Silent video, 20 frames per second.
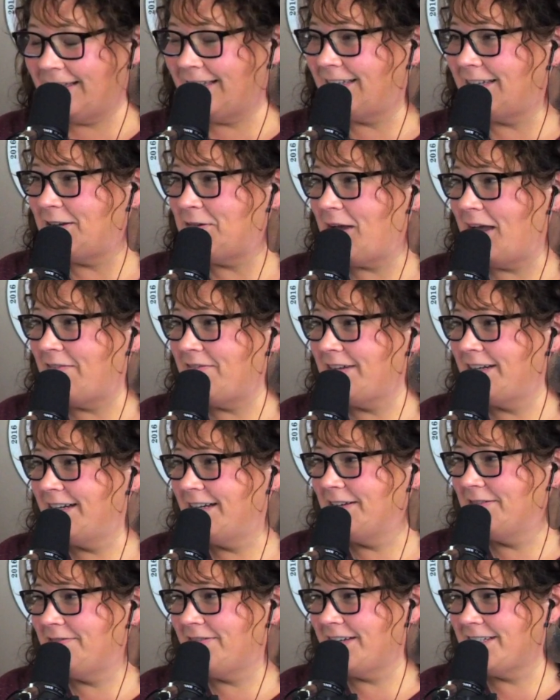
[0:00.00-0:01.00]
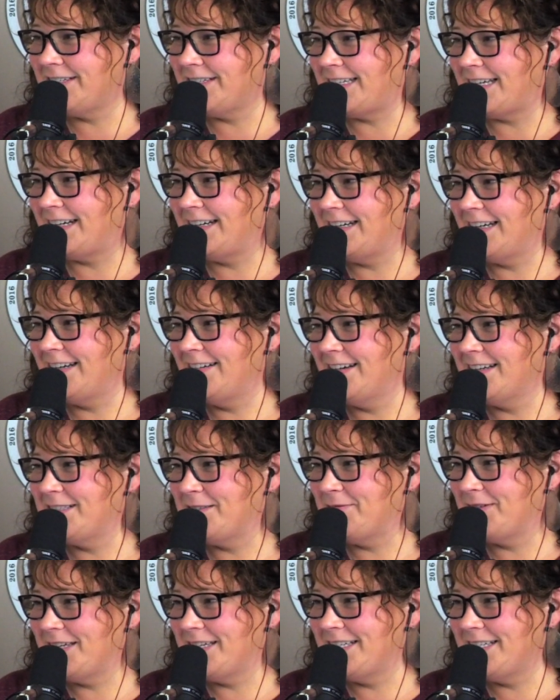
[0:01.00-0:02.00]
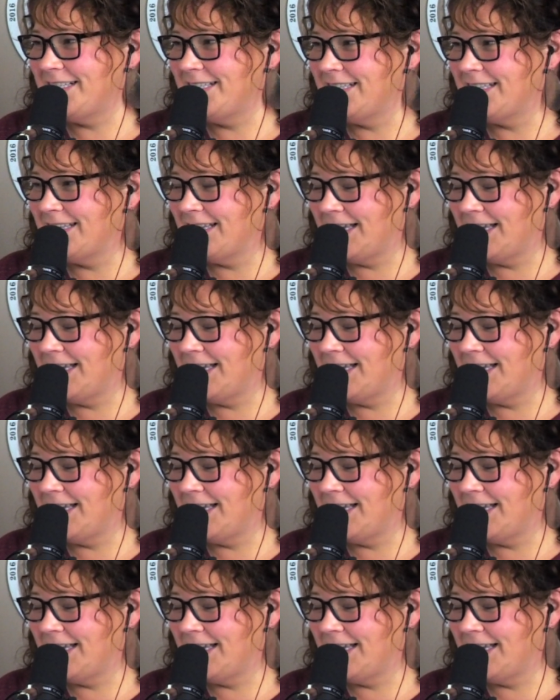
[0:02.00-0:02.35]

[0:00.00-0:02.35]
I said, Did do you? you have any good vegetarian recipes?